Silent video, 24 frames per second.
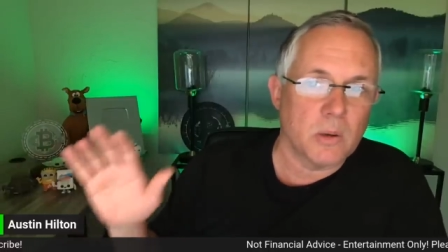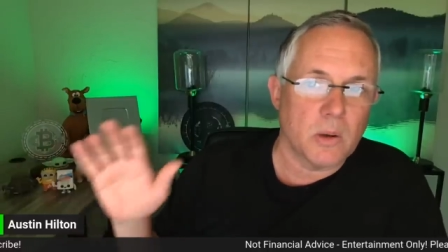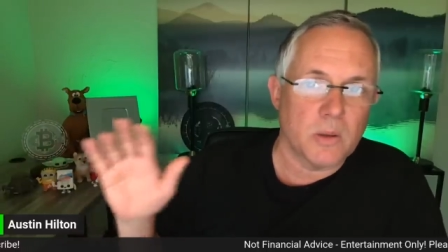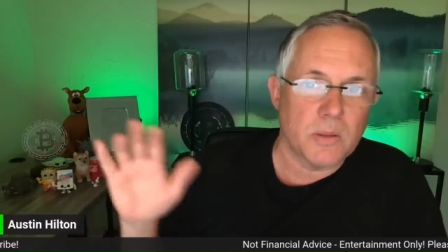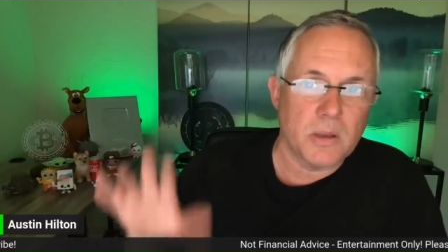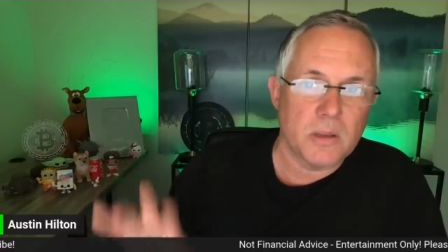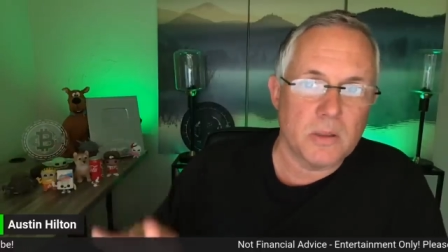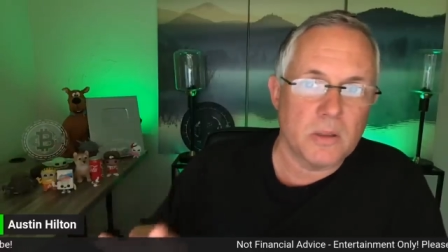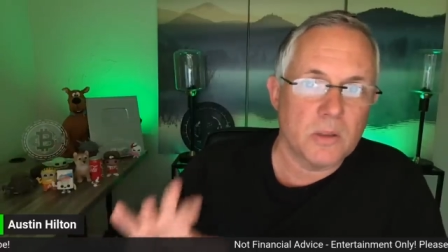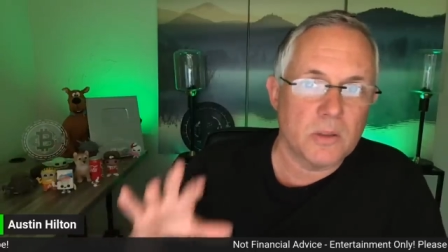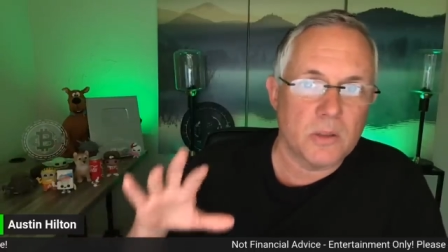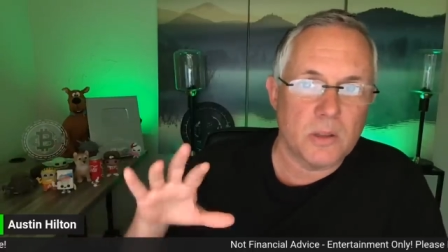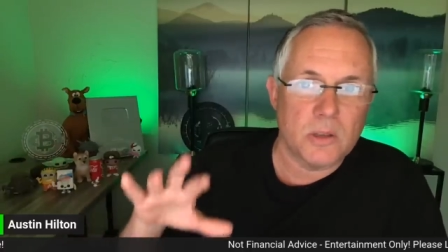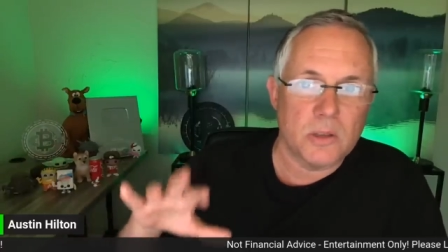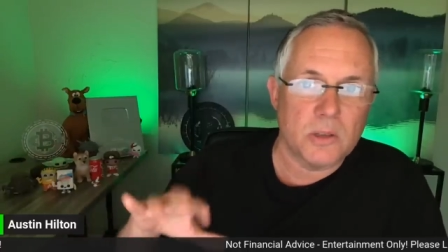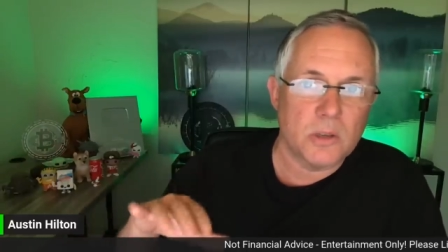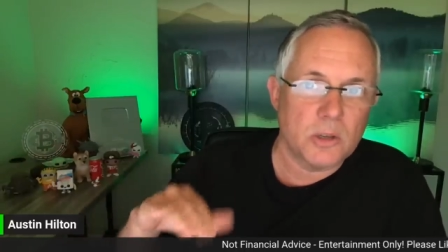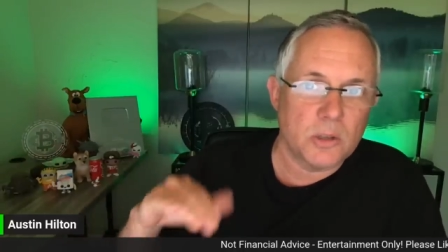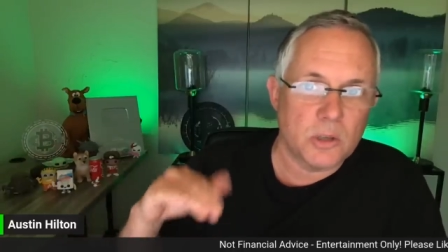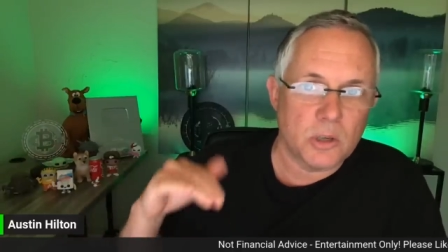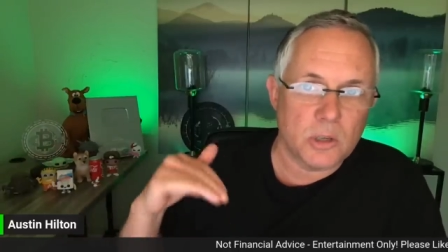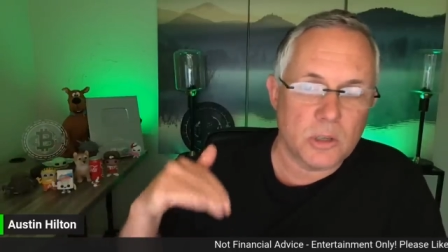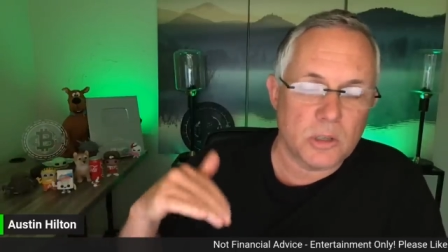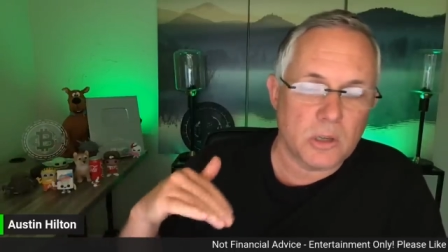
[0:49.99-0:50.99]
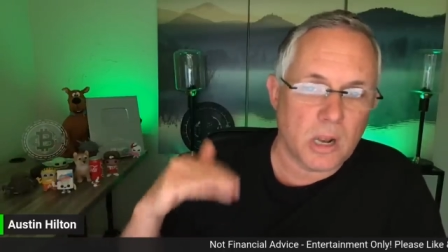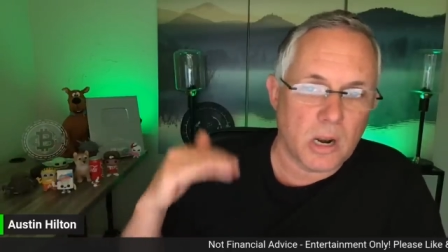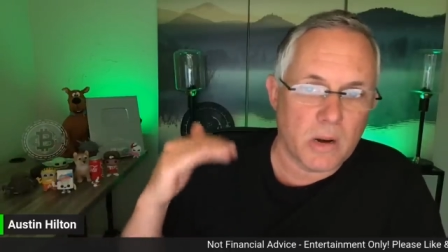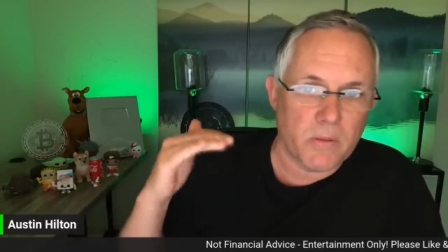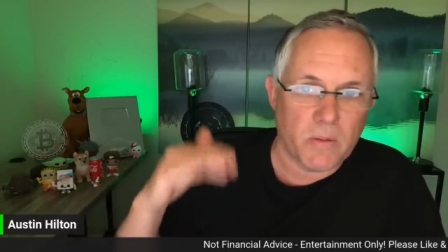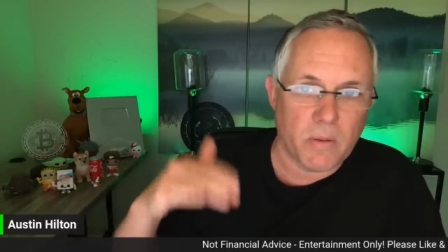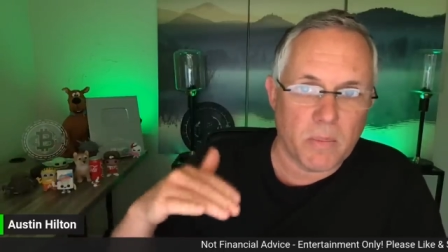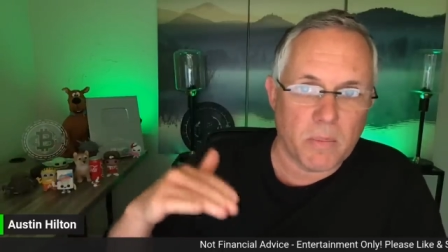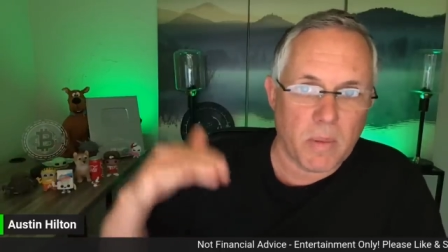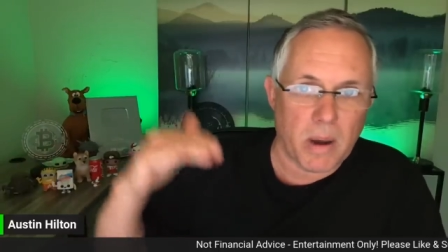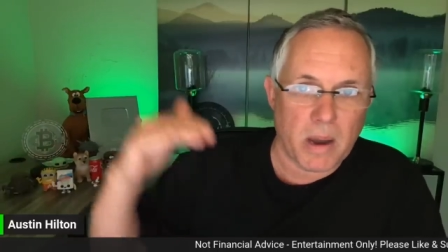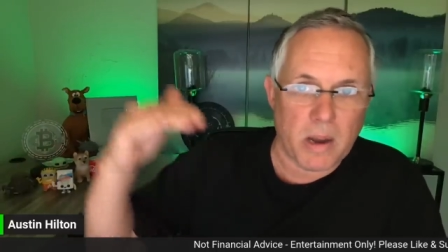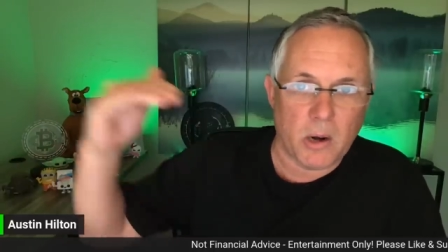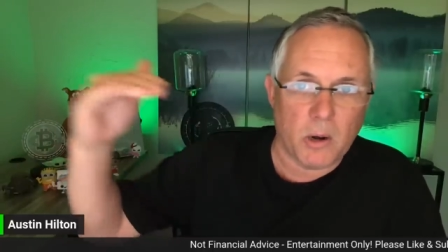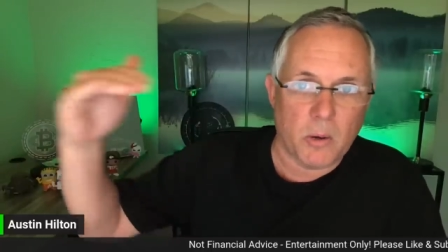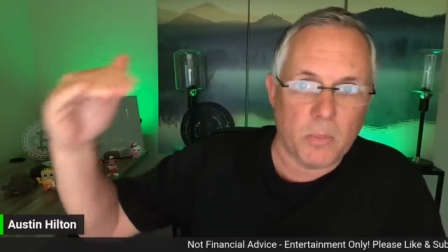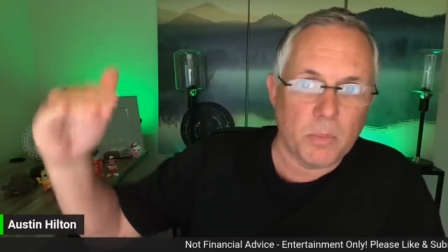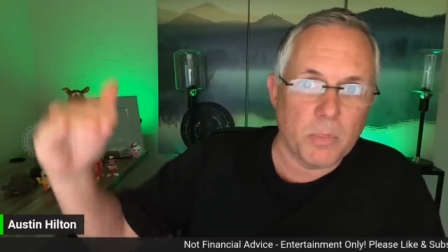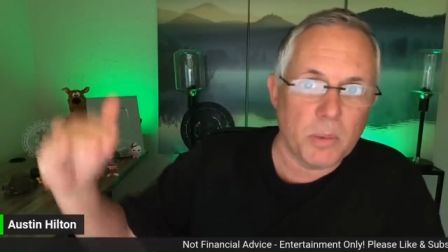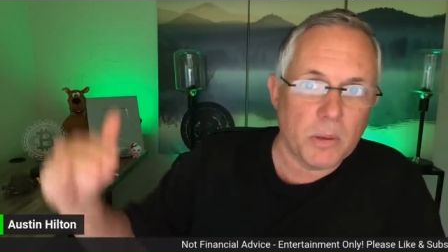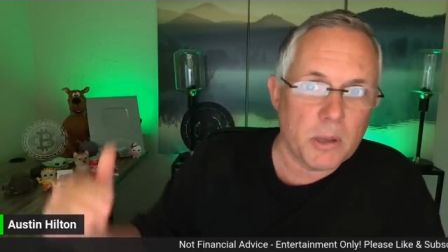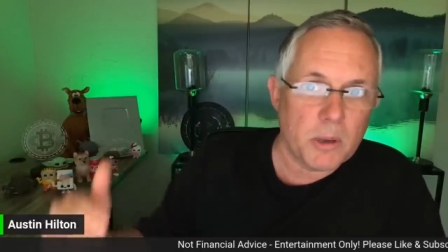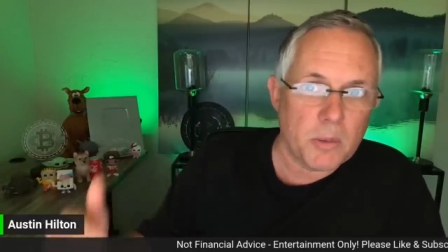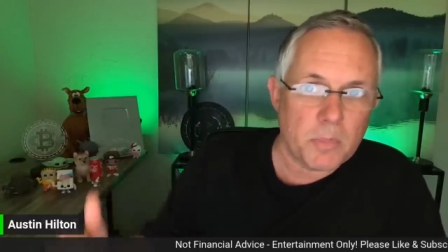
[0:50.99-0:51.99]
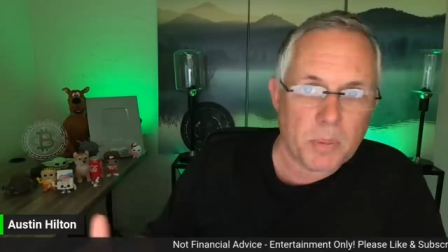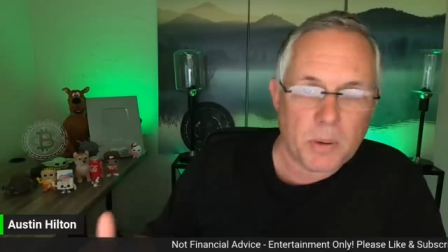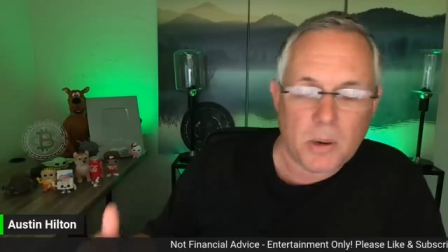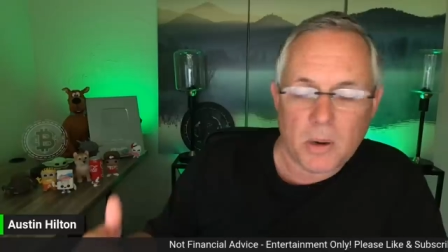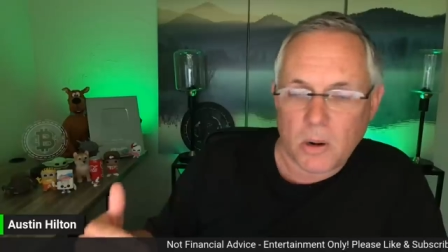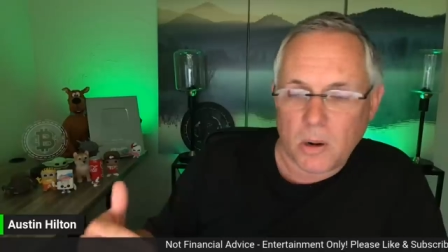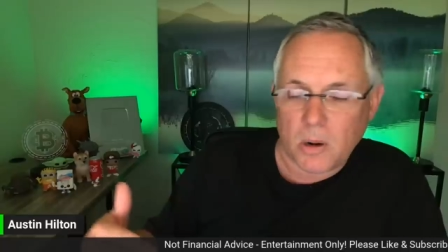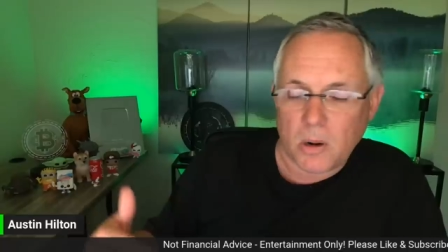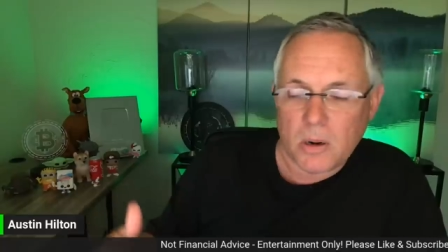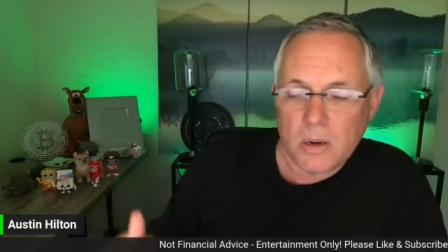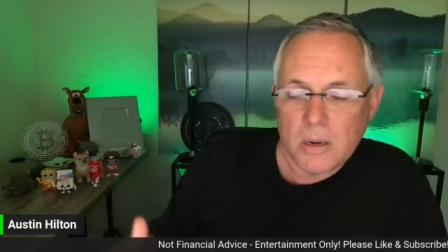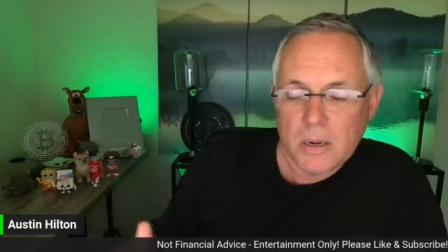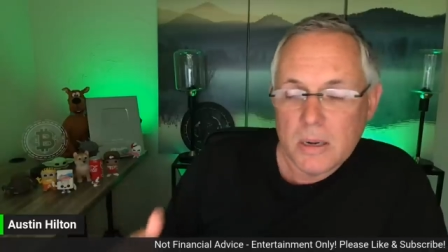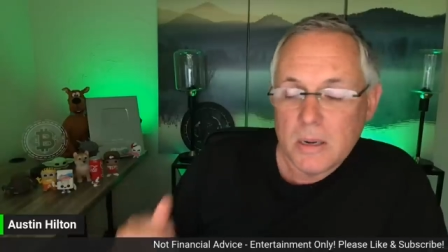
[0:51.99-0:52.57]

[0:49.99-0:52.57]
I think that this is just kind of a minor blip here,